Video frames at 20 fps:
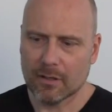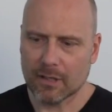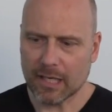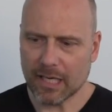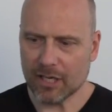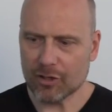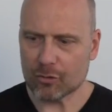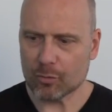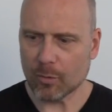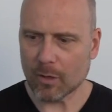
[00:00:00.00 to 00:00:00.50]

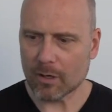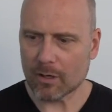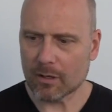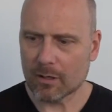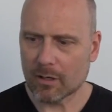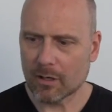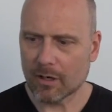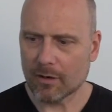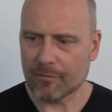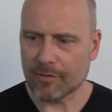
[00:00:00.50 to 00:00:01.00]
Each one
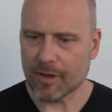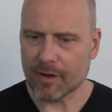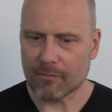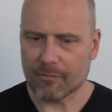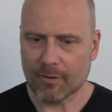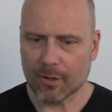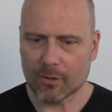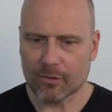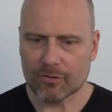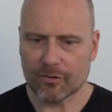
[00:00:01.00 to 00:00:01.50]
of their
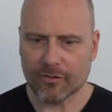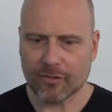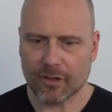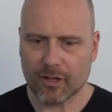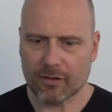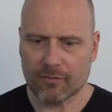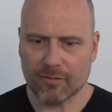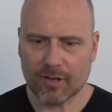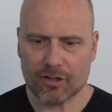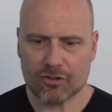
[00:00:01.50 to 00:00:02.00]
votes at the
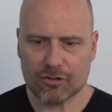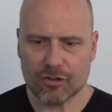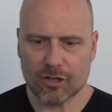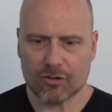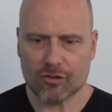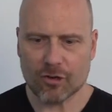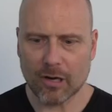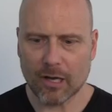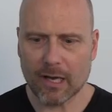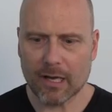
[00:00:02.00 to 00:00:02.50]
convention
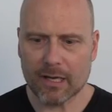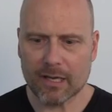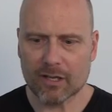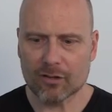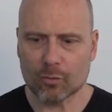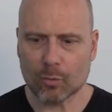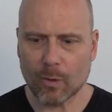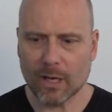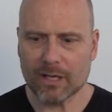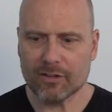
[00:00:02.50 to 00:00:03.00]
in July
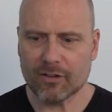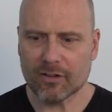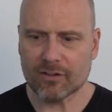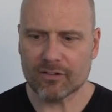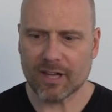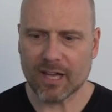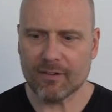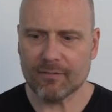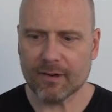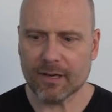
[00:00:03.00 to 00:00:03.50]
is weighted
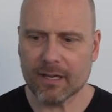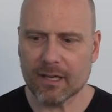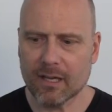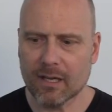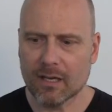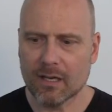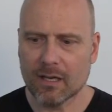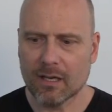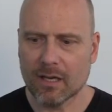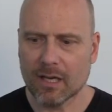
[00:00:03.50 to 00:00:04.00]
as heavily
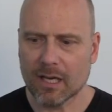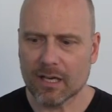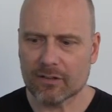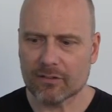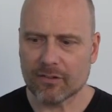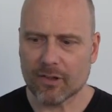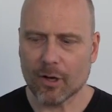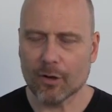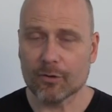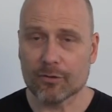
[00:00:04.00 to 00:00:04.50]

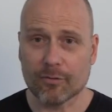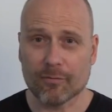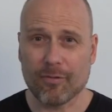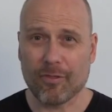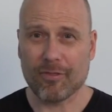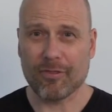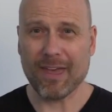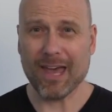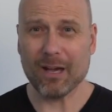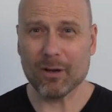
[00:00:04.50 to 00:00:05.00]
as those of
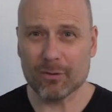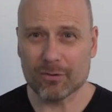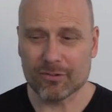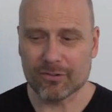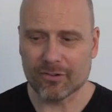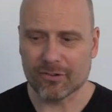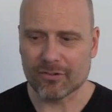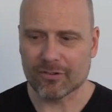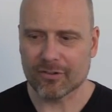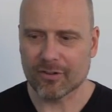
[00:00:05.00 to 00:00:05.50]

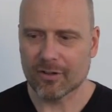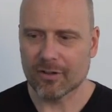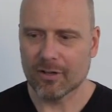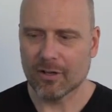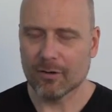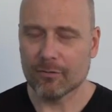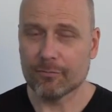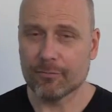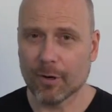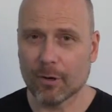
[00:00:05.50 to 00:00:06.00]
thousands
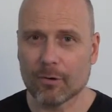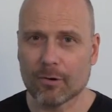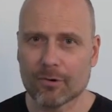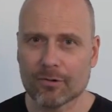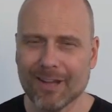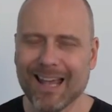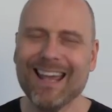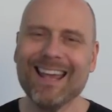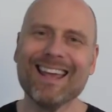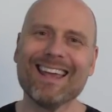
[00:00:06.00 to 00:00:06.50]
of
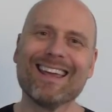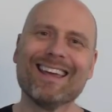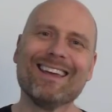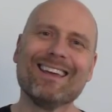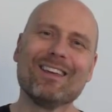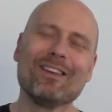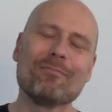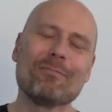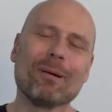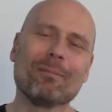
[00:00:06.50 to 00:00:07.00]
voters. Hey,
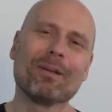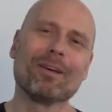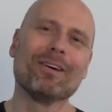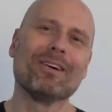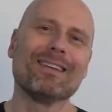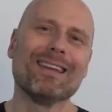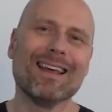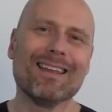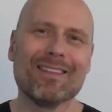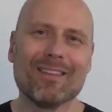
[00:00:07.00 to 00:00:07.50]
you've probably
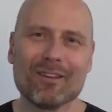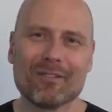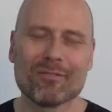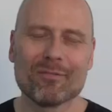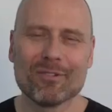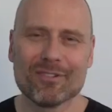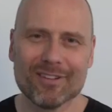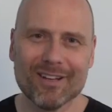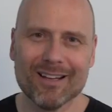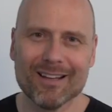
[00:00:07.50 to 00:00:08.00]
heard that thing
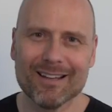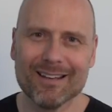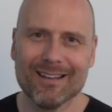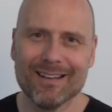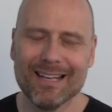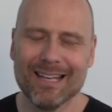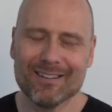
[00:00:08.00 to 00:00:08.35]
from Stalin.